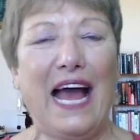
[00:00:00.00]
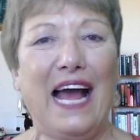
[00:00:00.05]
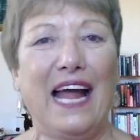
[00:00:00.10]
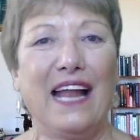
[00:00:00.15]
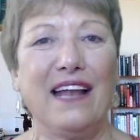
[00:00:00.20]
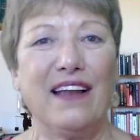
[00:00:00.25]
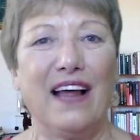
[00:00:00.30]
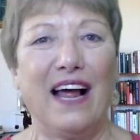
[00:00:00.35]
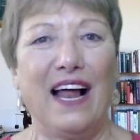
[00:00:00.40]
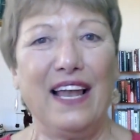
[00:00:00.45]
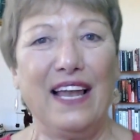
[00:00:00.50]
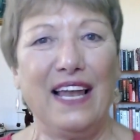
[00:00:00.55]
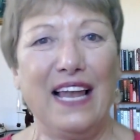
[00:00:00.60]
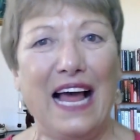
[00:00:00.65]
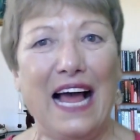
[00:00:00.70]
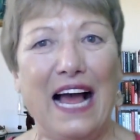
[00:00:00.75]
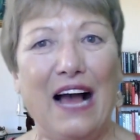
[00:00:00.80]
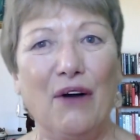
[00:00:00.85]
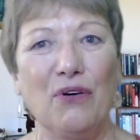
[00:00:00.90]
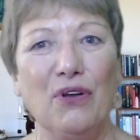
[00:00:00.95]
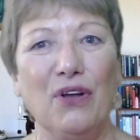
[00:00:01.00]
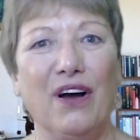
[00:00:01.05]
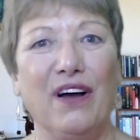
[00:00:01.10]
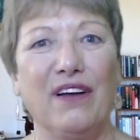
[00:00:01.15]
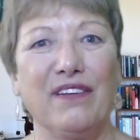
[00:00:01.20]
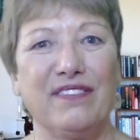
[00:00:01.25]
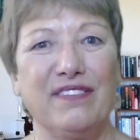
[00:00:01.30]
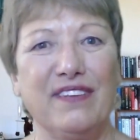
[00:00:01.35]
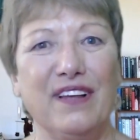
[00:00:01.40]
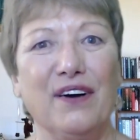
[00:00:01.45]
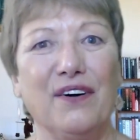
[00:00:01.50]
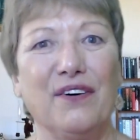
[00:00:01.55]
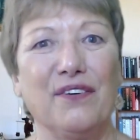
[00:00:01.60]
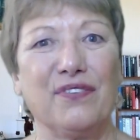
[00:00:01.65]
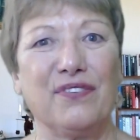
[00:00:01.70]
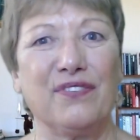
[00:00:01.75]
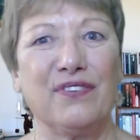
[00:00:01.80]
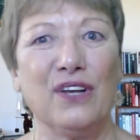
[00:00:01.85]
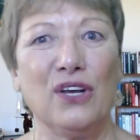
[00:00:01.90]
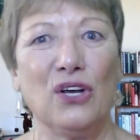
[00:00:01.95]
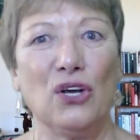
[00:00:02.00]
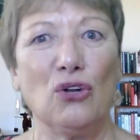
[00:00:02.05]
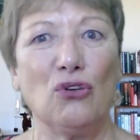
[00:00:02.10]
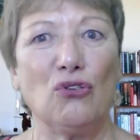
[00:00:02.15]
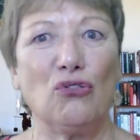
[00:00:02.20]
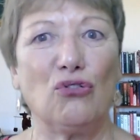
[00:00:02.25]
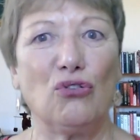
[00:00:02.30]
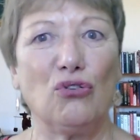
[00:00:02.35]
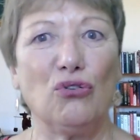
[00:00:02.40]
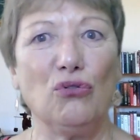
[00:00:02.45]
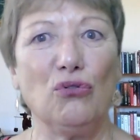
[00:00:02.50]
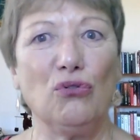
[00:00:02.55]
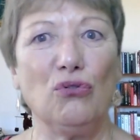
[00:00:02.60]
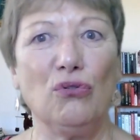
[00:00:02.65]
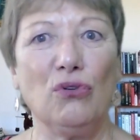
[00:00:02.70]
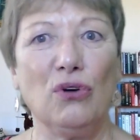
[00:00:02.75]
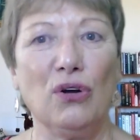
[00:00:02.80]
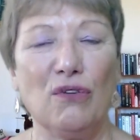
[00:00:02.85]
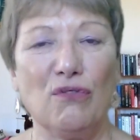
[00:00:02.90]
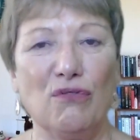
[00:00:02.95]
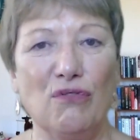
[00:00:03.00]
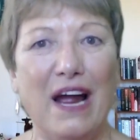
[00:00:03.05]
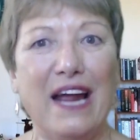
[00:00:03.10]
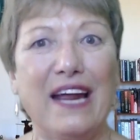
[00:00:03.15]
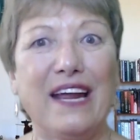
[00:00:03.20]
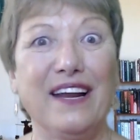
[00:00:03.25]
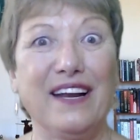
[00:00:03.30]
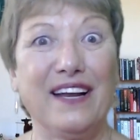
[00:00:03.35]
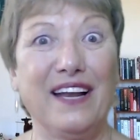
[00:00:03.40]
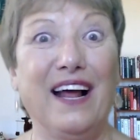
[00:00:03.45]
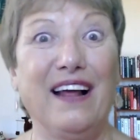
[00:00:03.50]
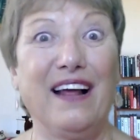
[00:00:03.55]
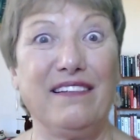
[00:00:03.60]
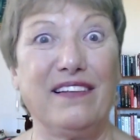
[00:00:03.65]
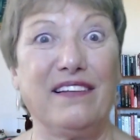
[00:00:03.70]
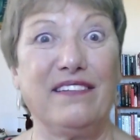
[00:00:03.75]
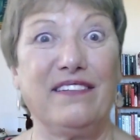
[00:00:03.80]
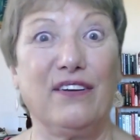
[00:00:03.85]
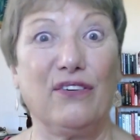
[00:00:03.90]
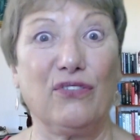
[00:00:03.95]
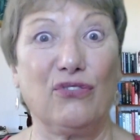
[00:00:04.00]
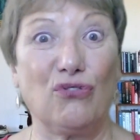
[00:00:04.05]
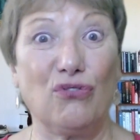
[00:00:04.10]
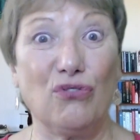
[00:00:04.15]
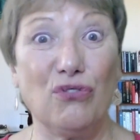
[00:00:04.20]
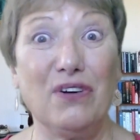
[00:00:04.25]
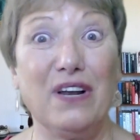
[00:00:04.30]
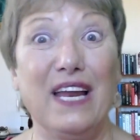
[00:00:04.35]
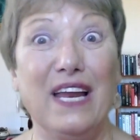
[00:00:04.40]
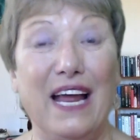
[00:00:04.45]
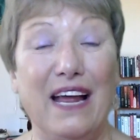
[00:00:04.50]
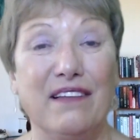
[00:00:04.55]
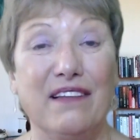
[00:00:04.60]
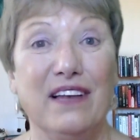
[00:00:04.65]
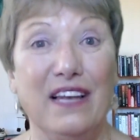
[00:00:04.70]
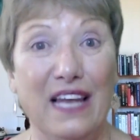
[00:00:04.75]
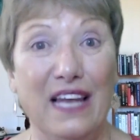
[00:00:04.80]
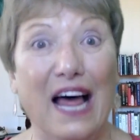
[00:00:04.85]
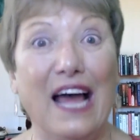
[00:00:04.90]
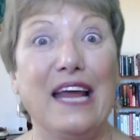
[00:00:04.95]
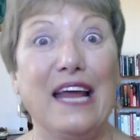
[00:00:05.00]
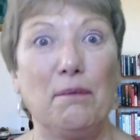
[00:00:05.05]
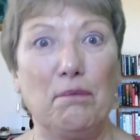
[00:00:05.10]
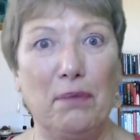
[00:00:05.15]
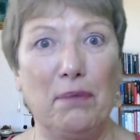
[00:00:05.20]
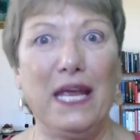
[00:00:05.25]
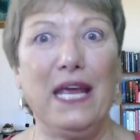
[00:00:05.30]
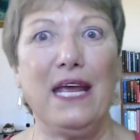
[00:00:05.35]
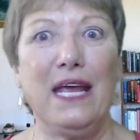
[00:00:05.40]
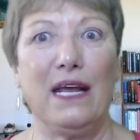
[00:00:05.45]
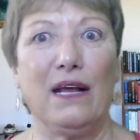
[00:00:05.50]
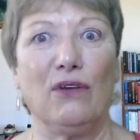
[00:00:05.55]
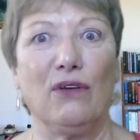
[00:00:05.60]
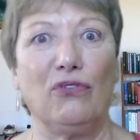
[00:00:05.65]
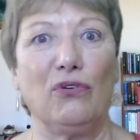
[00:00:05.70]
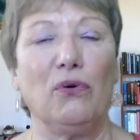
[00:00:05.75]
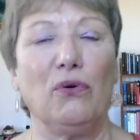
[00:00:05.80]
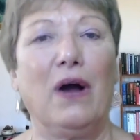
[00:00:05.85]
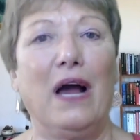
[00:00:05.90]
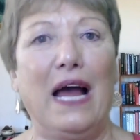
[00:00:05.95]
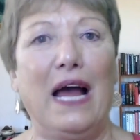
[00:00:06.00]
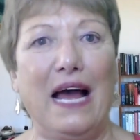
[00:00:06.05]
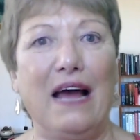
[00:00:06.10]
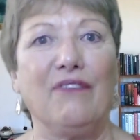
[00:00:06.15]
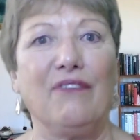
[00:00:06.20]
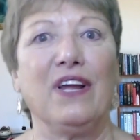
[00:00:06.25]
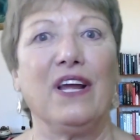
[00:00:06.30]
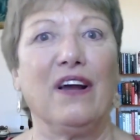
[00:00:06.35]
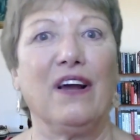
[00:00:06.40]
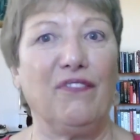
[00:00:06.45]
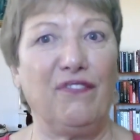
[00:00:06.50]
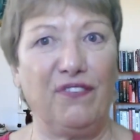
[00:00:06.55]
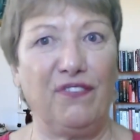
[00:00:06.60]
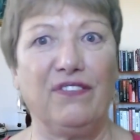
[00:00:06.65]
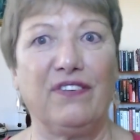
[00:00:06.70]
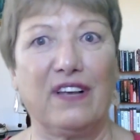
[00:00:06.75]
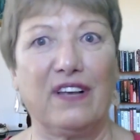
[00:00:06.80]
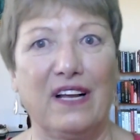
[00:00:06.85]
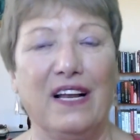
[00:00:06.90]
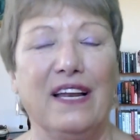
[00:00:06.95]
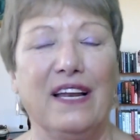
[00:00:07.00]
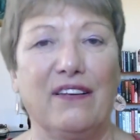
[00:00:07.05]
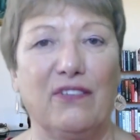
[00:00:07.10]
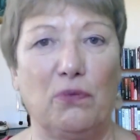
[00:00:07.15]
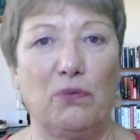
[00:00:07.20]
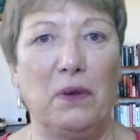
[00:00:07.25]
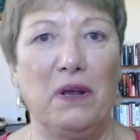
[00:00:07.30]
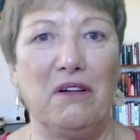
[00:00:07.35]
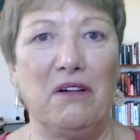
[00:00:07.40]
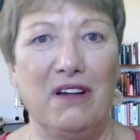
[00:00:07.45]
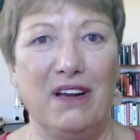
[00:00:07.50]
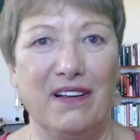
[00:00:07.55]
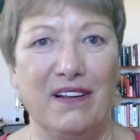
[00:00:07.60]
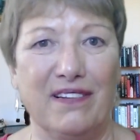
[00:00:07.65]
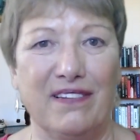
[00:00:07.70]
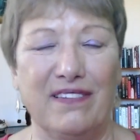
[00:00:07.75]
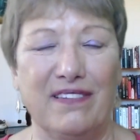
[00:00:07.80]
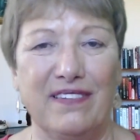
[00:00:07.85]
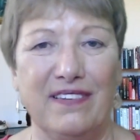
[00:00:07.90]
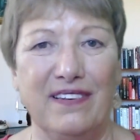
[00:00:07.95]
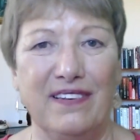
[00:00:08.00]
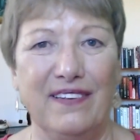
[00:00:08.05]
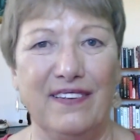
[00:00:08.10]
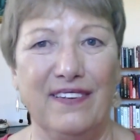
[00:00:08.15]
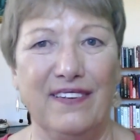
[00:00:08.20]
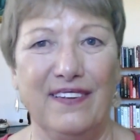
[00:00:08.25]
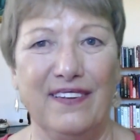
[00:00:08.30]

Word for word: And allow ourselves to recognize ourselves truly as light beings who are having a physical experience.